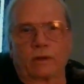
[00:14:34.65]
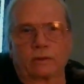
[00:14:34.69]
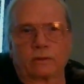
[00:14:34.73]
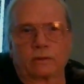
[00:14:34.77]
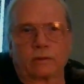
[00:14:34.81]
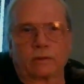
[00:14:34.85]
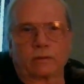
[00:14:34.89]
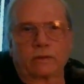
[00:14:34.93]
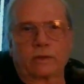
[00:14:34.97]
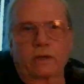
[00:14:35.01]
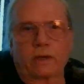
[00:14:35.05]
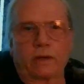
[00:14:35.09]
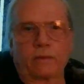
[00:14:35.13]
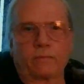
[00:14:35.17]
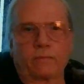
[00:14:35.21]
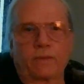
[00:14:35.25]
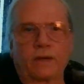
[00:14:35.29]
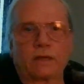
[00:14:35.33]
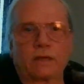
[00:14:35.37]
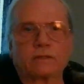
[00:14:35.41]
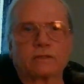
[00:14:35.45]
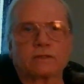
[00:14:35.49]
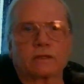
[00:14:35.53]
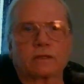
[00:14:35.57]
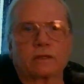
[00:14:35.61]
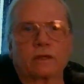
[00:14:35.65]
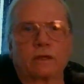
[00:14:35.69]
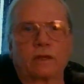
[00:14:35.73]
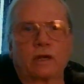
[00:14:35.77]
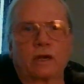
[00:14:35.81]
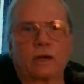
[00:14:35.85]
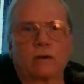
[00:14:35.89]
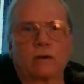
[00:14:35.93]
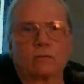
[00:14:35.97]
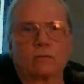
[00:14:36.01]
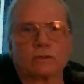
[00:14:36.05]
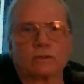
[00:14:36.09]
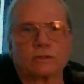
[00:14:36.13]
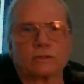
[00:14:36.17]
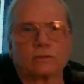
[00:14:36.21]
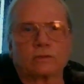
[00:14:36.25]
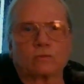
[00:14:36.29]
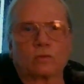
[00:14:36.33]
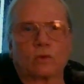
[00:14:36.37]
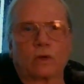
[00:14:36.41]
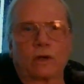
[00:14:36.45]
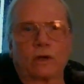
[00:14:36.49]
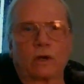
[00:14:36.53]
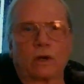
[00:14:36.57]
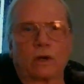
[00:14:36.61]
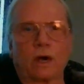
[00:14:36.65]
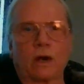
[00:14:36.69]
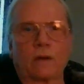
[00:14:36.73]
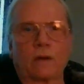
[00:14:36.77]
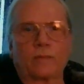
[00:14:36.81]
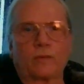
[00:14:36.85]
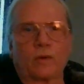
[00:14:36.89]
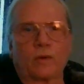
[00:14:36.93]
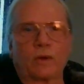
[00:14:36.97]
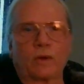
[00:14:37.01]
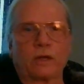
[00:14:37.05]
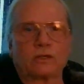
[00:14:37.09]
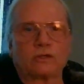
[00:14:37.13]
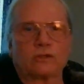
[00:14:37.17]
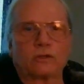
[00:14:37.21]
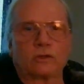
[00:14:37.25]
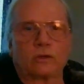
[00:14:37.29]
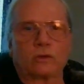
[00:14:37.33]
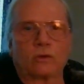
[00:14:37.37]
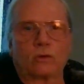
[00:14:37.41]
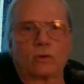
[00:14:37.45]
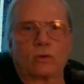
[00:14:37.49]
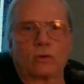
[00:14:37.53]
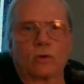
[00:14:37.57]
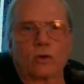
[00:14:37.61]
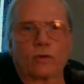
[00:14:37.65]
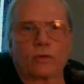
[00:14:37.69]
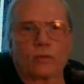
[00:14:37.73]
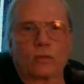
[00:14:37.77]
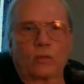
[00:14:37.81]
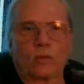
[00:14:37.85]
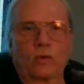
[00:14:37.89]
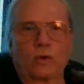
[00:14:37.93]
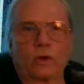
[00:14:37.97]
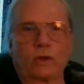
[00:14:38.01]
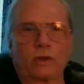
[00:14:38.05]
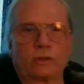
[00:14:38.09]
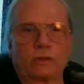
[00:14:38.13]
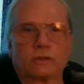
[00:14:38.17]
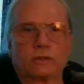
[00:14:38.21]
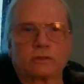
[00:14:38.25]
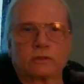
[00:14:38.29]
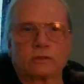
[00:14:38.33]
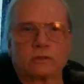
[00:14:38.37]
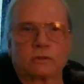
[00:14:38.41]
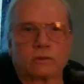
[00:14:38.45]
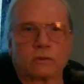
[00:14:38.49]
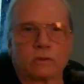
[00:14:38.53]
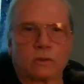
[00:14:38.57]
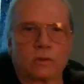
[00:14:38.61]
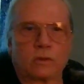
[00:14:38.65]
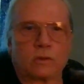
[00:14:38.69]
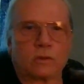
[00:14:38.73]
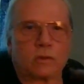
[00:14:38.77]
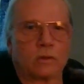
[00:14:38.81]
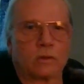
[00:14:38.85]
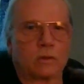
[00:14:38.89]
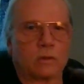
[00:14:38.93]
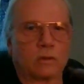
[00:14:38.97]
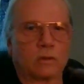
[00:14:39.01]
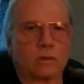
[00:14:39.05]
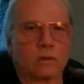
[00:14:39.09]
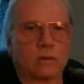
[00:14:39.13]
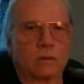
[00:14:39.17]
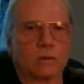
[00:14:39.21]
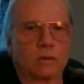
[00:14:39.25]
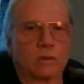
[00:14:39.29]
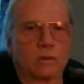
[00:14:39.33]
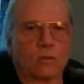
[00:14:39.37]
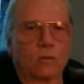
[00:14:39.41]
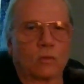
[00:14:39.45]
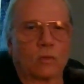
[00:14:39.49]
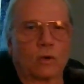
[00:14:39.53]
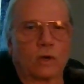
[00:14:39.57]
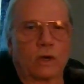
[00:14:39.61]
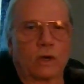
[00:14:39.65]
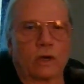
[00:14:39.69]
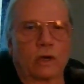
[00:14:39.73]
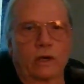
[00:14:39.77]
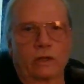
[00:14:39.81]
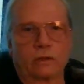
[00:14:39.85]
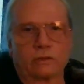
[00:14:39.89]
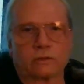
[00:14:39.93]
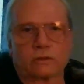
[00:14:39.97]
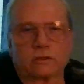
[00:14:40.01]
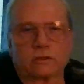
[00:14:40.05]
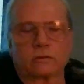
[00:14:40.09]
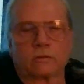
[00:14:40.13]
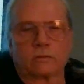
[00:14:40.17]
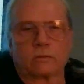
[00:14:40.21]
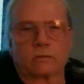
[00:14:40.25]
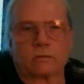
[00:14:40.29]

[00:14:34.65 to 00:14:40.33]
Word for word: Okay, basically that was what Operation Northwoods was.